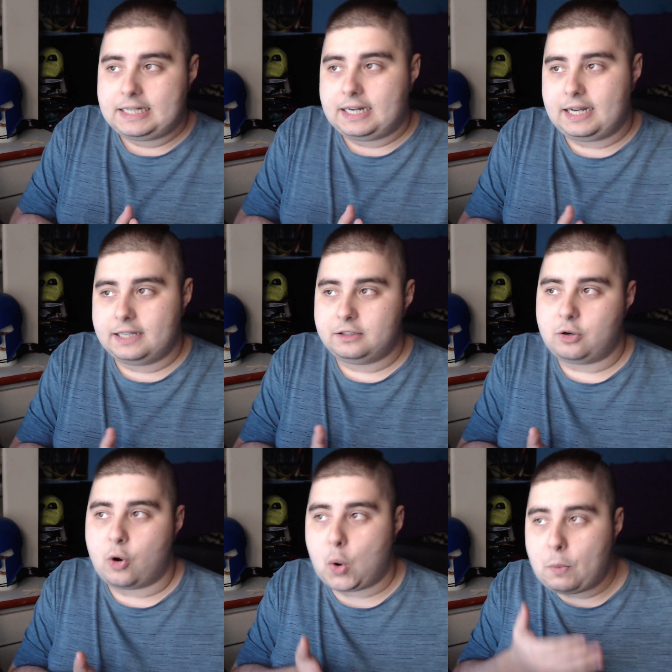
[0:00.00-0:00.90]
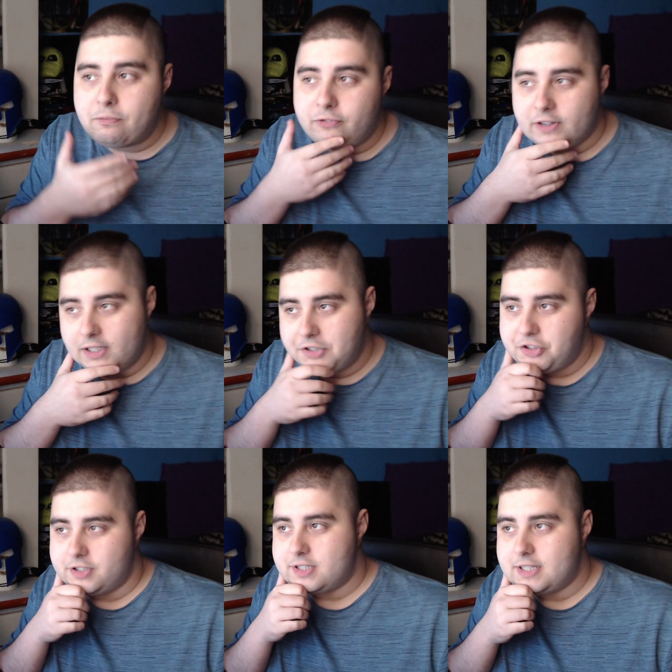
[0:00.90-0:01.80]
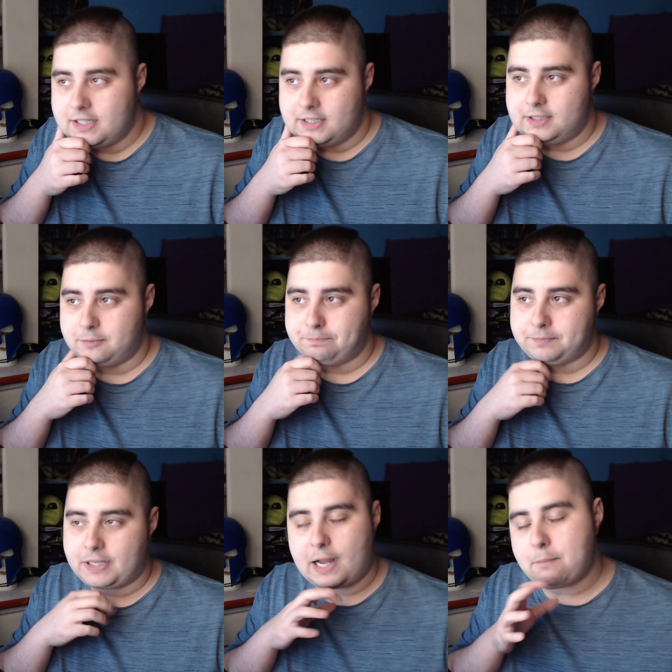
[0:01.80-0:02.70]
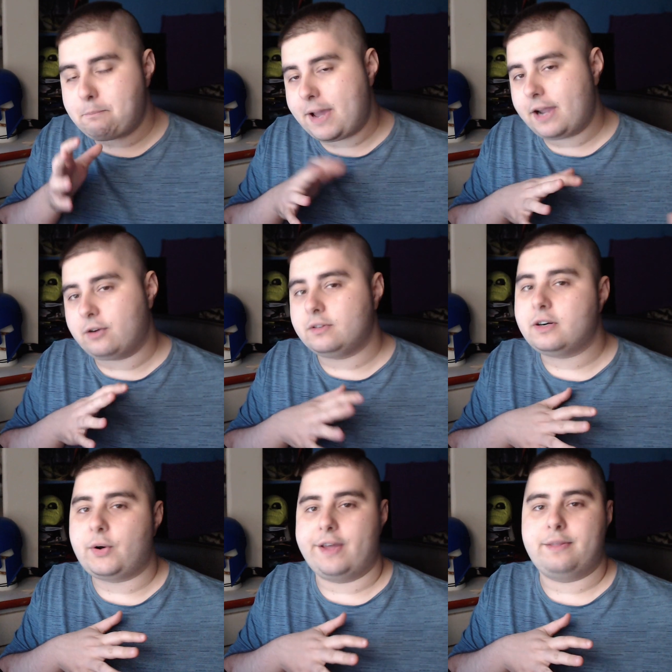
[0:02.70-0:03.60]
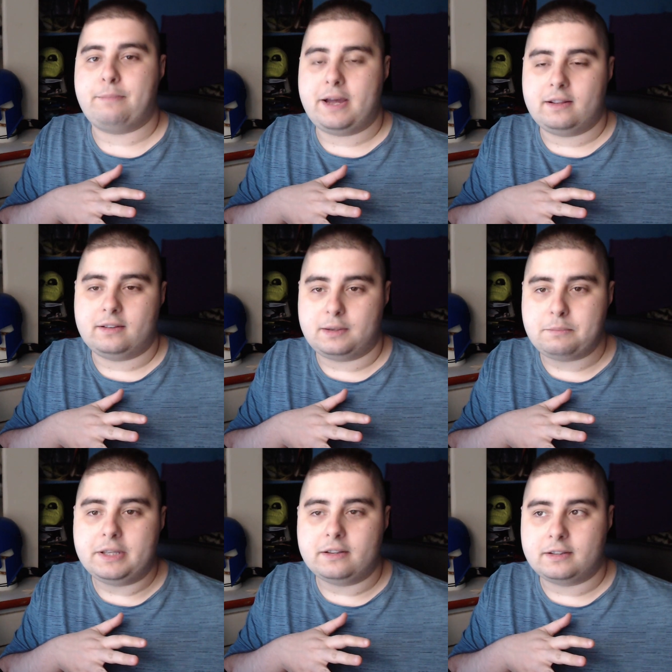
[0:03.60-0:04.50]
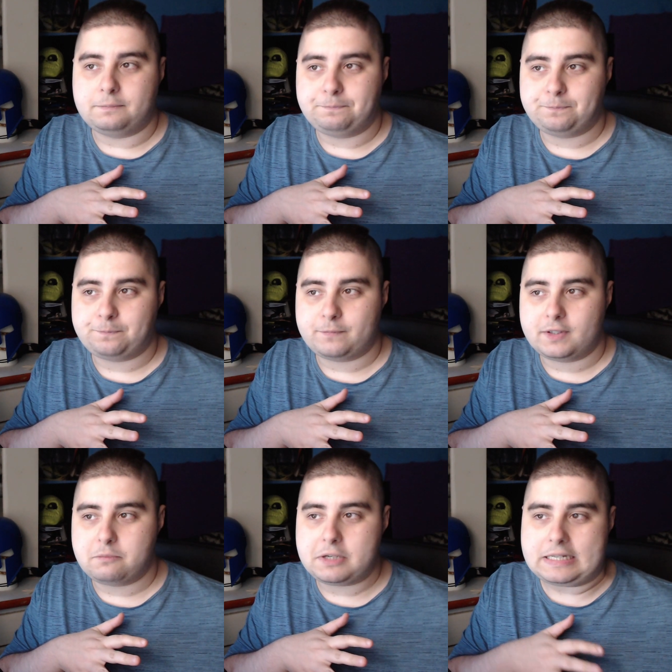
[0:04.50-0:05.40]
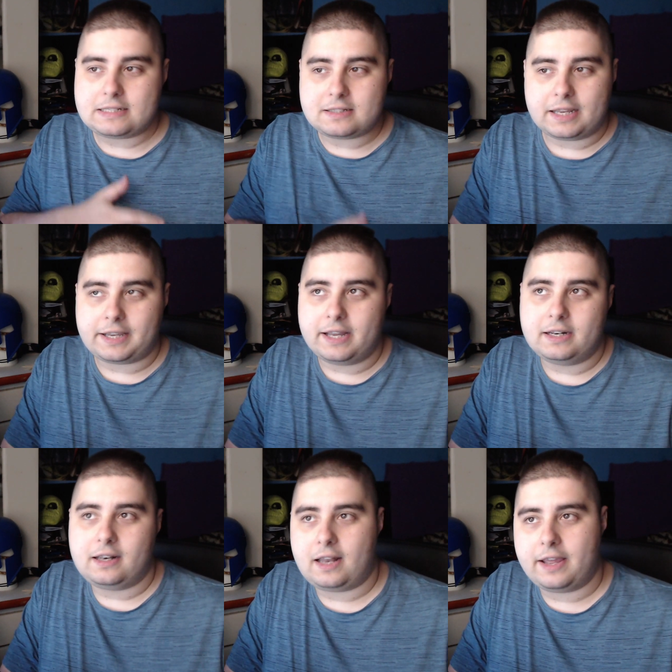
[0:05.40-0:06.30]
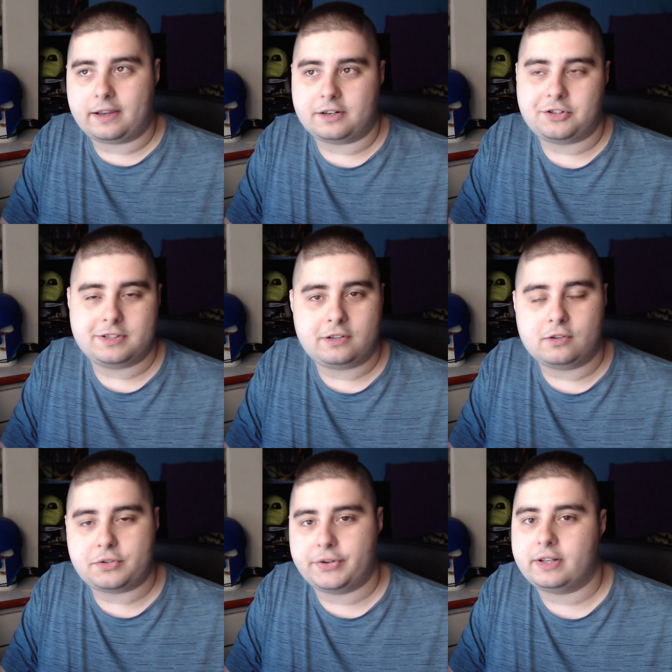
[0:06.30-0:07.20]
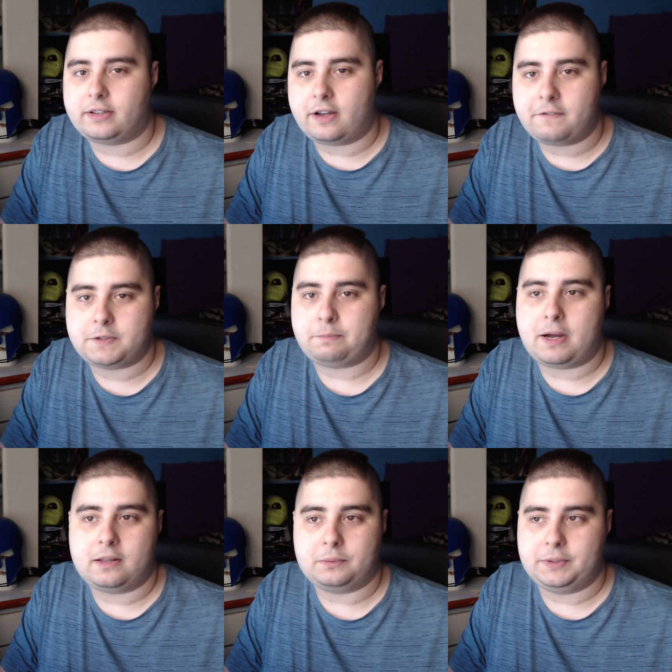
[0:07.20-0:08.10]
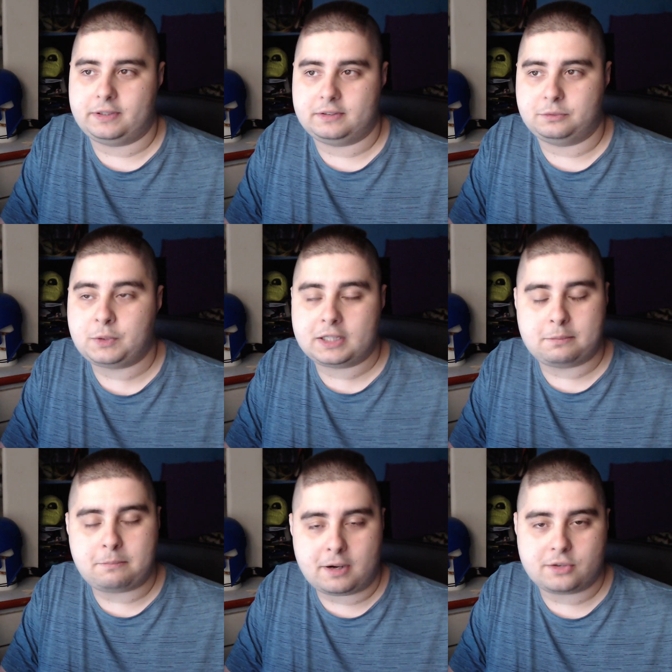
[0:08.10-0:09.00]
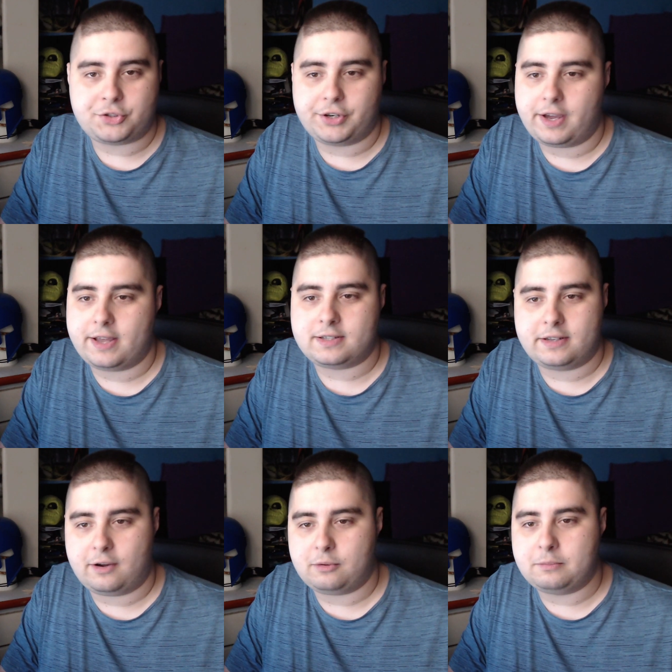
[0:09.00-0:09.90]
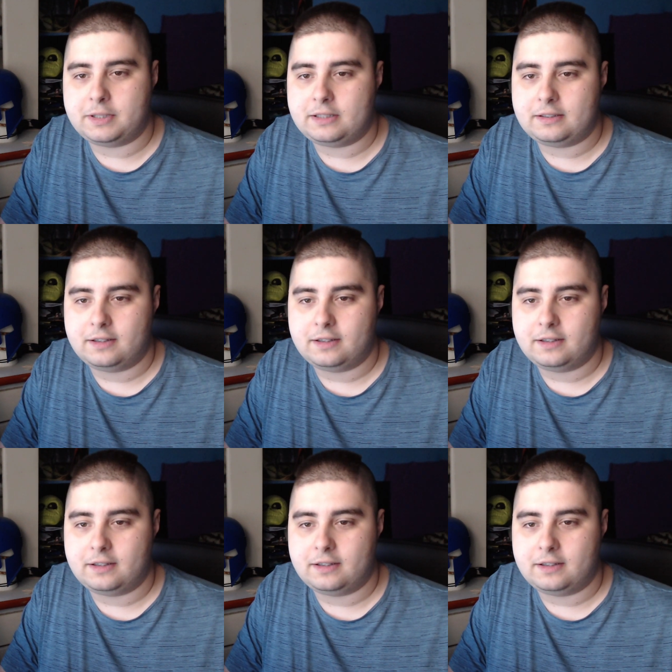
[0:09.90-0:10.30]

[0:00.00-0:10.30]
I don't know, hopefully she's gonna come back on the right path a bit, because I kinda like her. She's also in a tough spot with what boss she has now, but